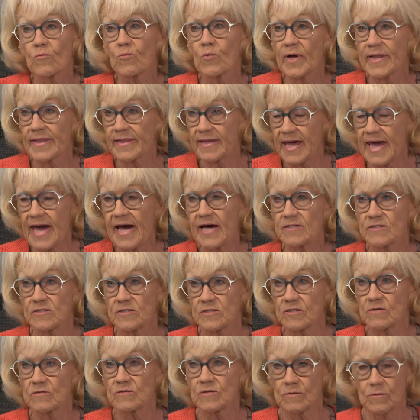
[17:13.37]
with
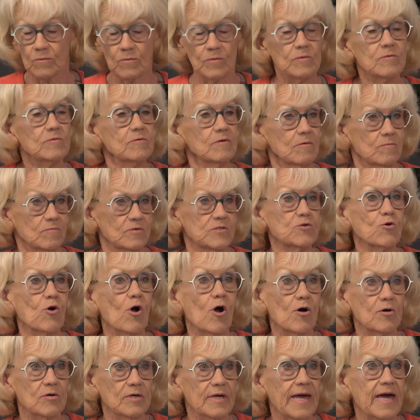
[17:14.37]
council,
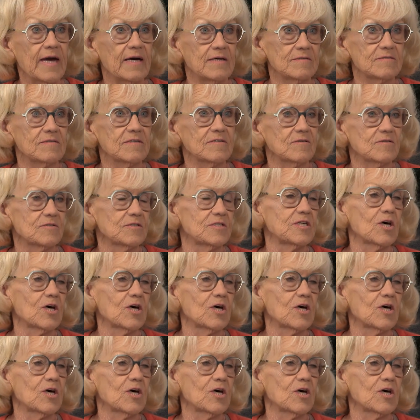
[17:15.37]
strong council.